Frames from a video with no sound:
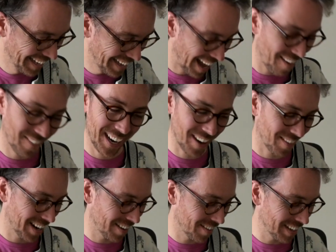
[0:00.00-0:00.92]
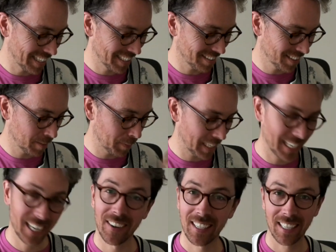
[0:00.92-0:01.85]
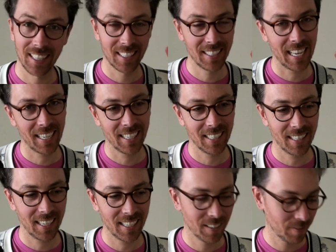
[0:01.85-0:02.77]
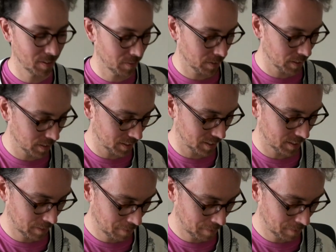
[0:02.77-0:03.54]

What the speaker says: I forget where I was. Let's pretend I was on the second line of the verse.